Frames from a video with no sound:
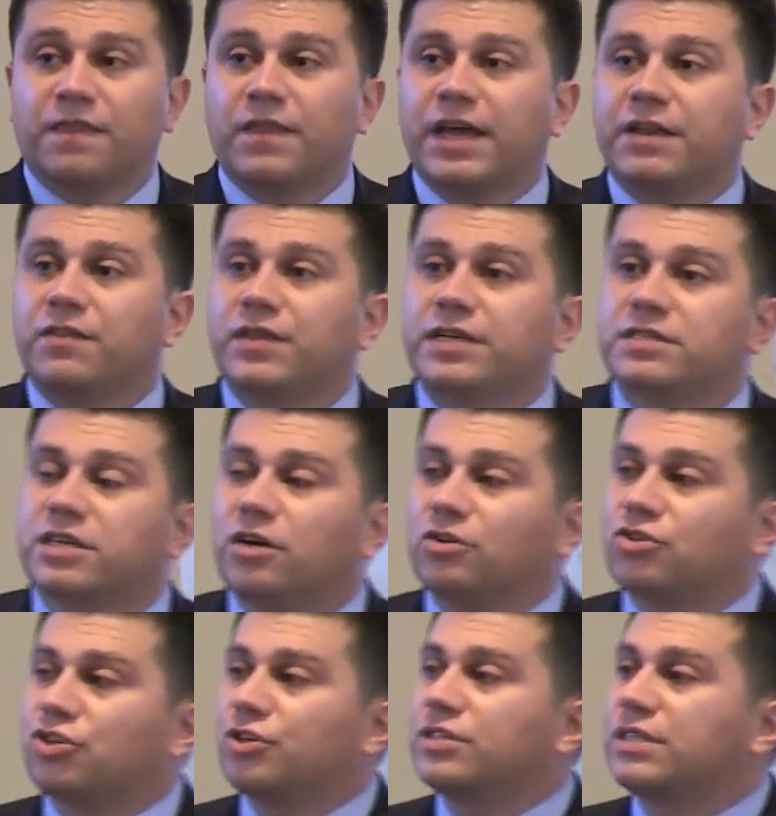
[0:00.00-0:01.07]
that in these
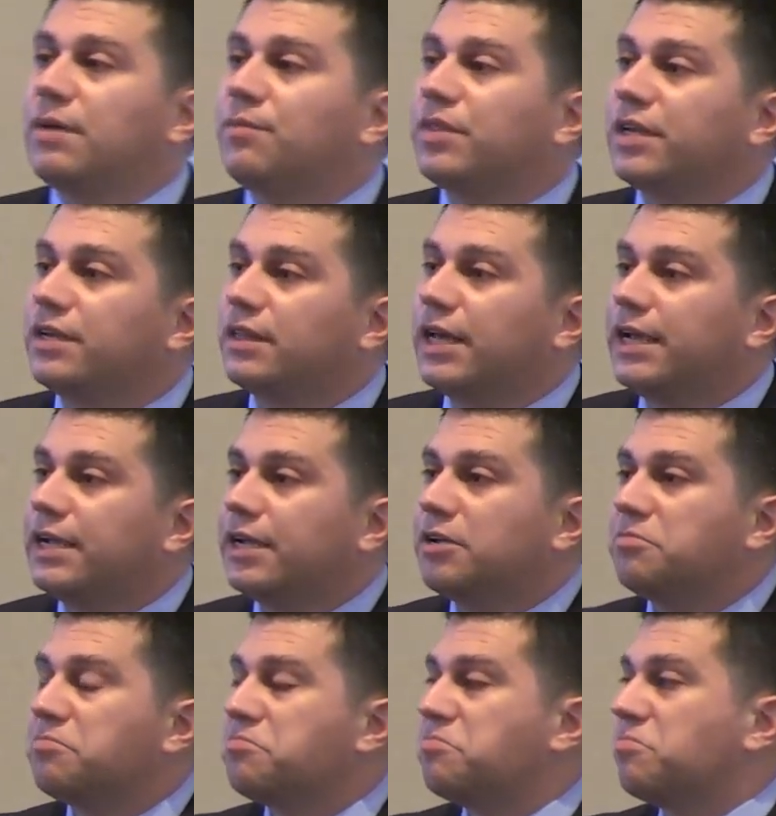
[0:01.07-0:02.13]
cultures, something like
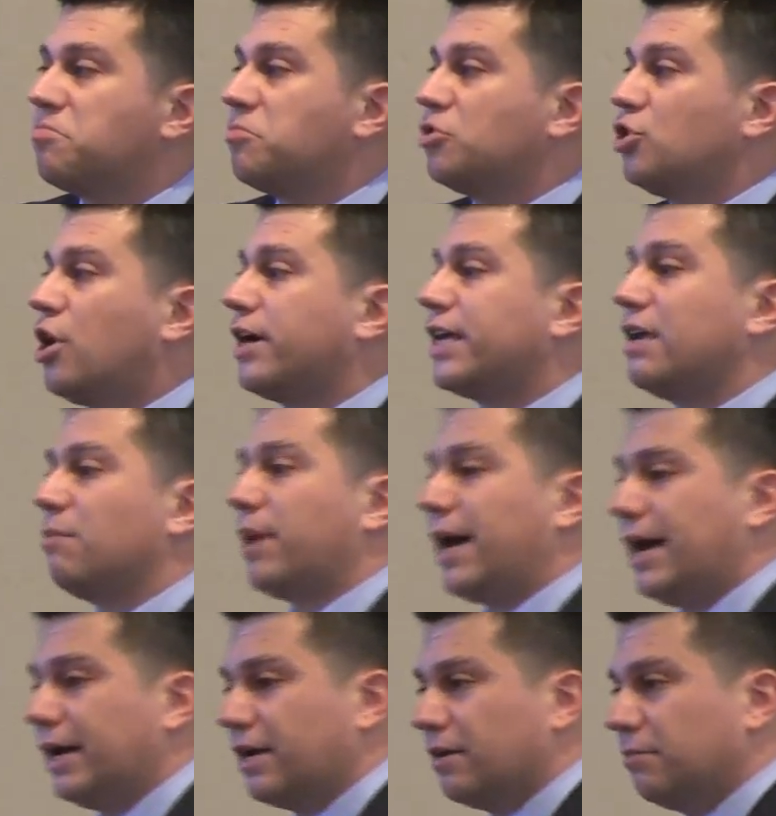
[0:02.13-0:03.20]
talking
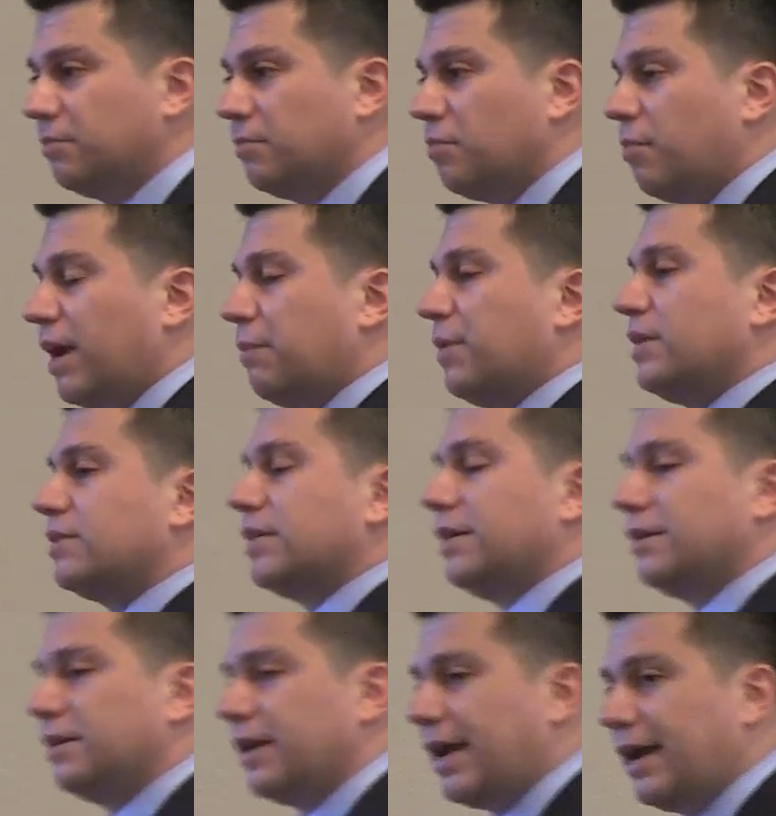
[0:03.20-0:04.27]
back might be
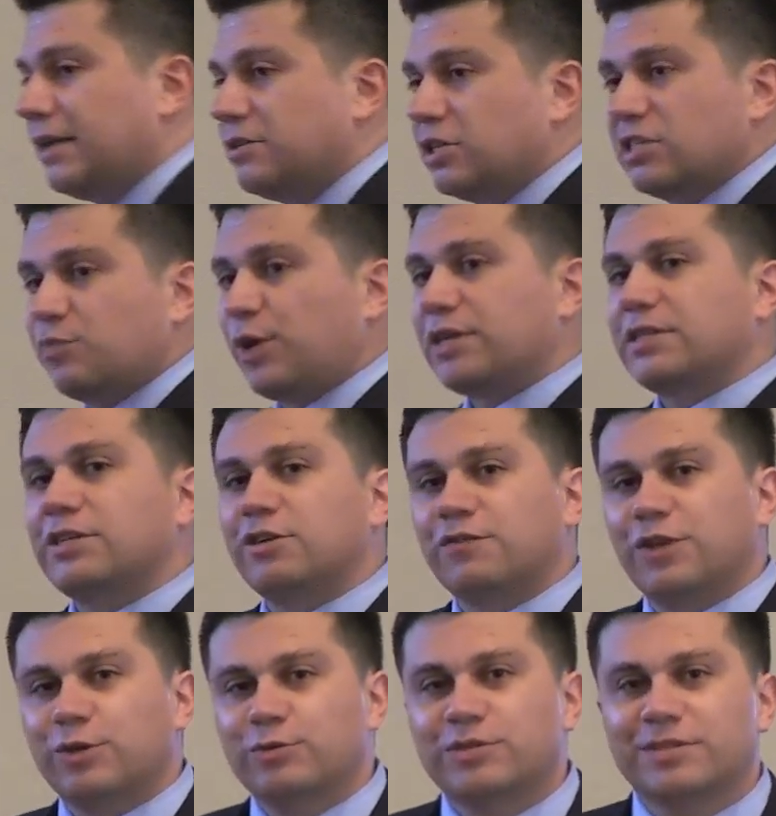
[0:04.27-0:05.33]
seen as expressing your
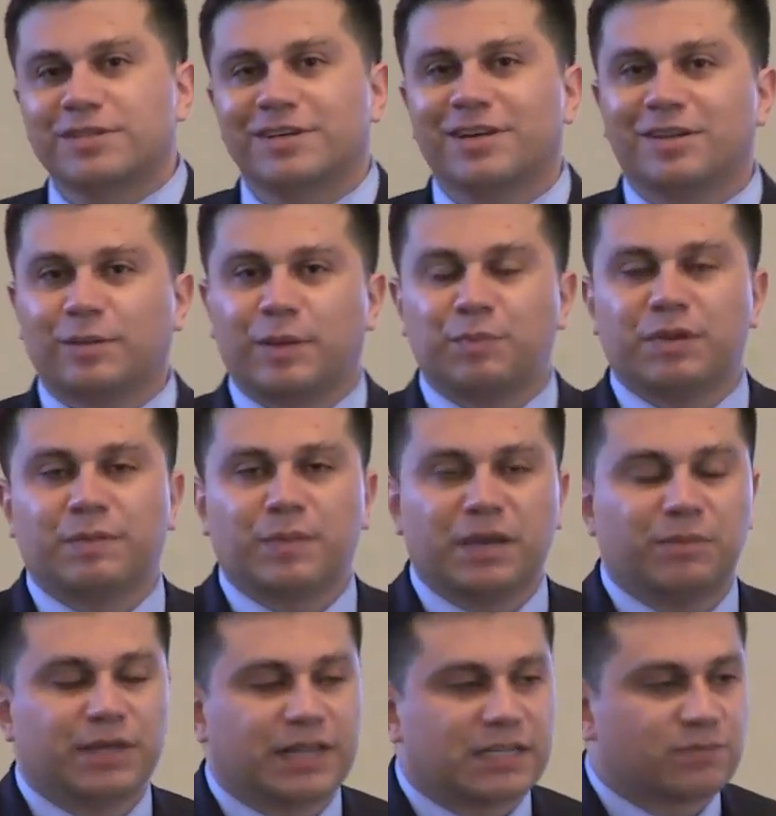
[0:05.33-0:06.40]
views,
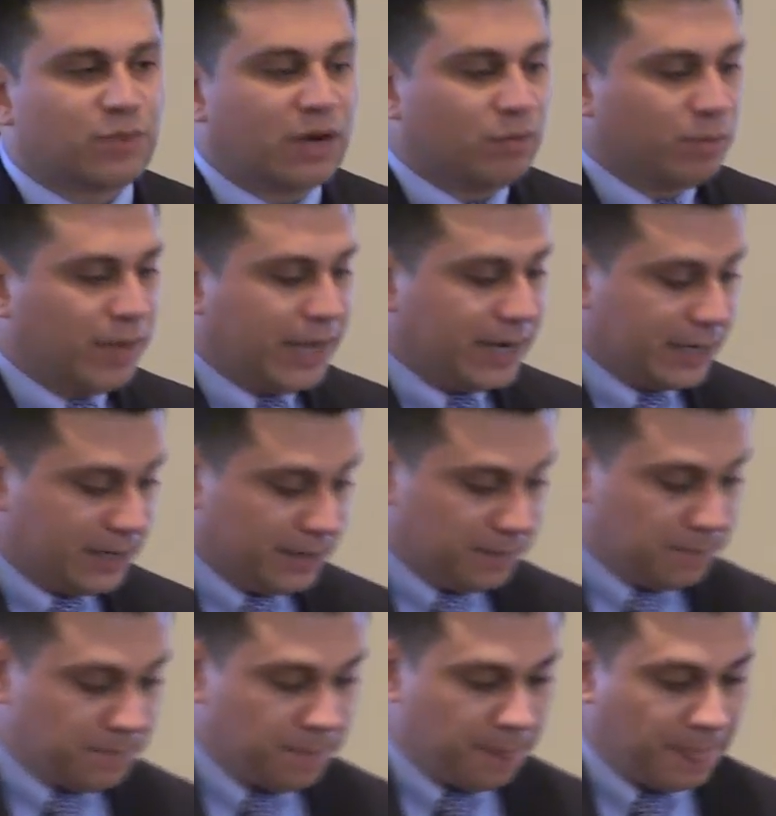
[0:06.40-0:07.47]
maybe less problematic,
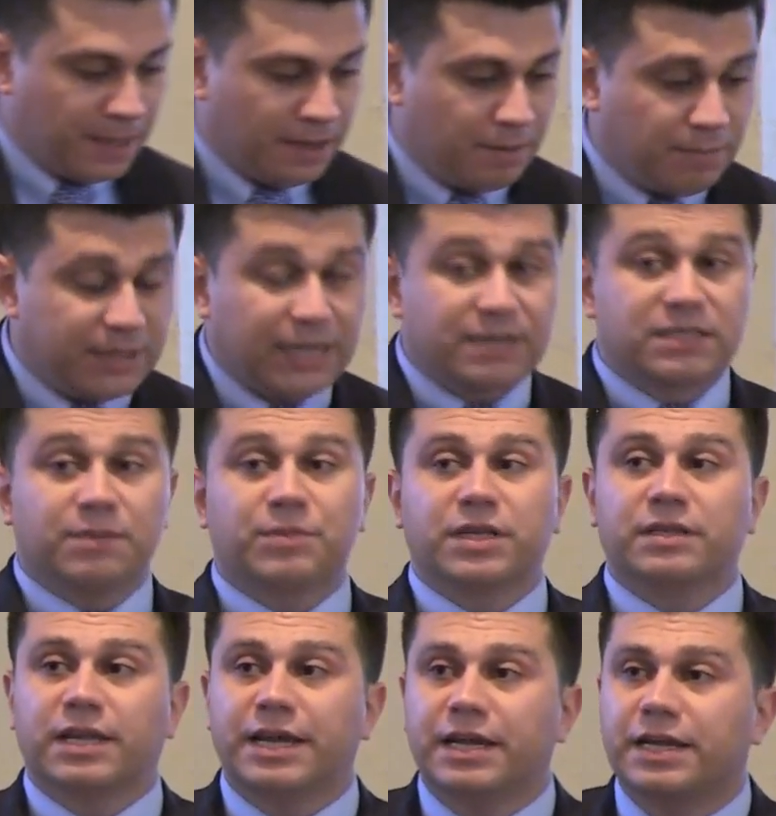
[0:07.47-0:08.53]
but that
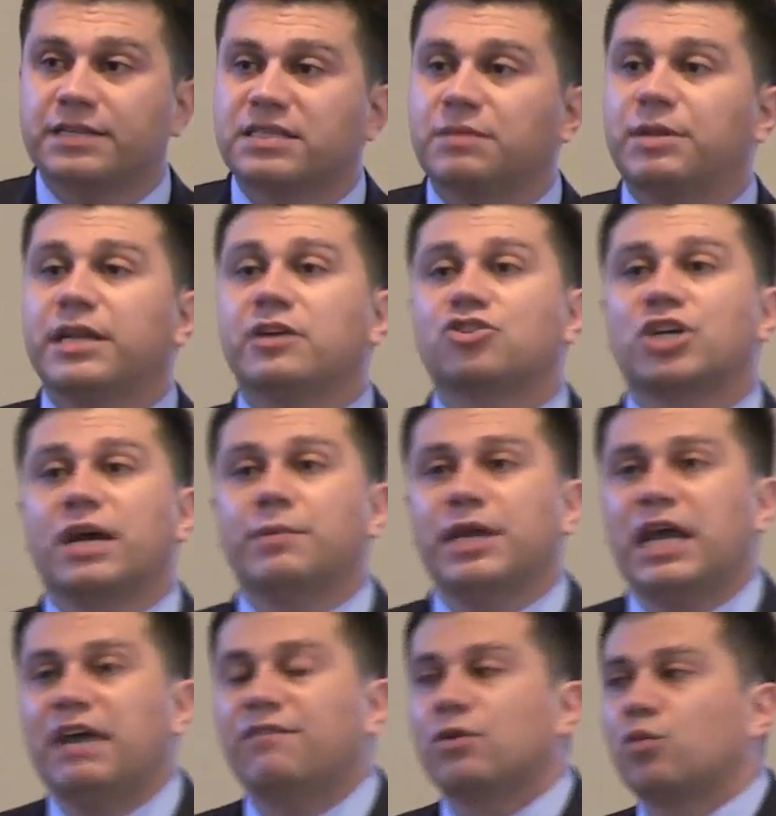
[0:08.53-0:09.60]
something like exhibiting shy
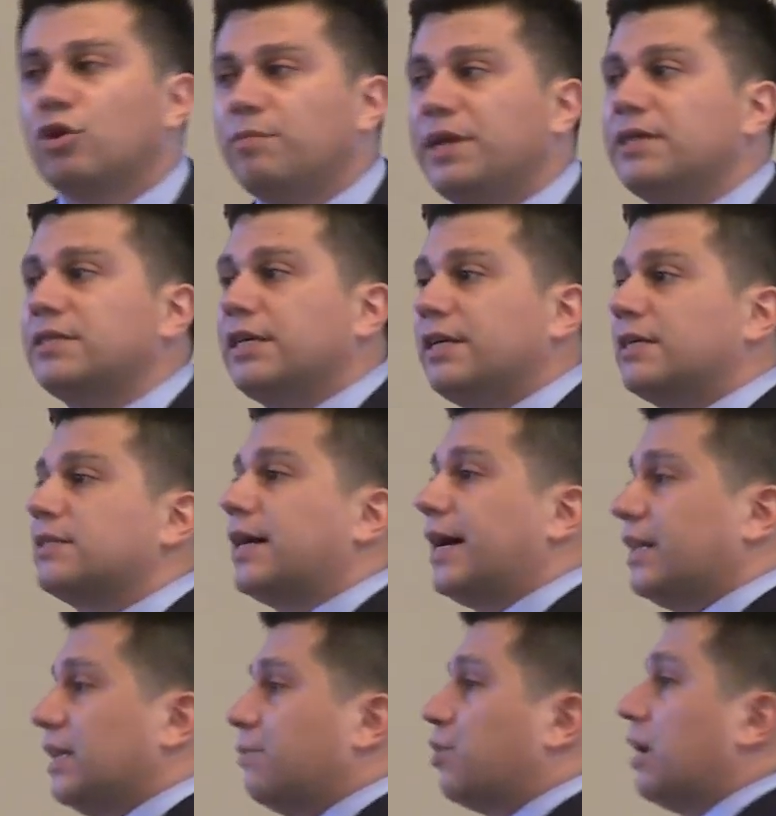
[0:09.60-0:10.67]
behavior would be seen as
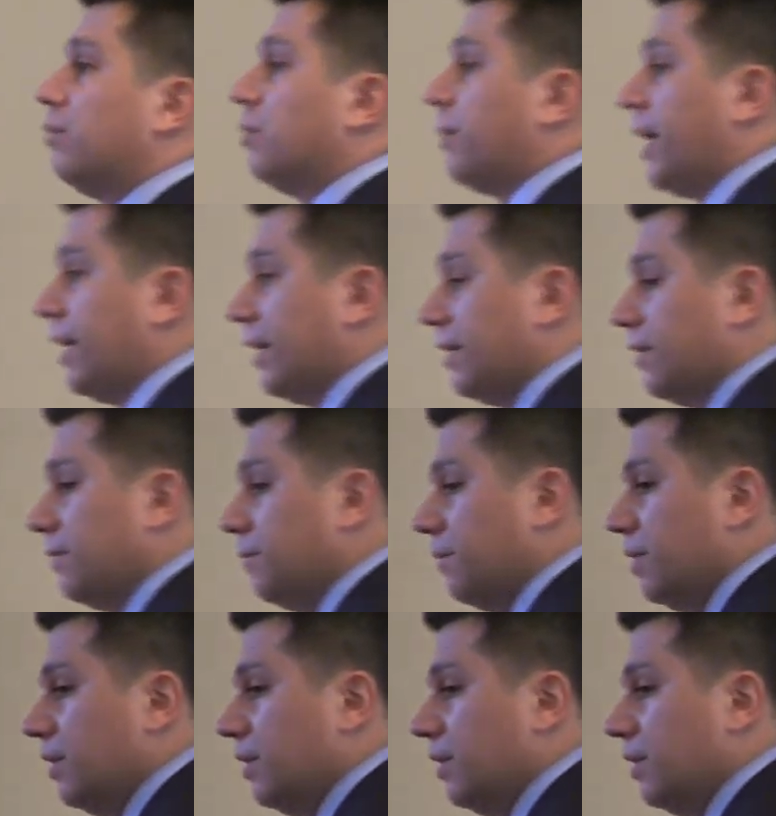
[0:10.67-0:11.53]
highly problematic.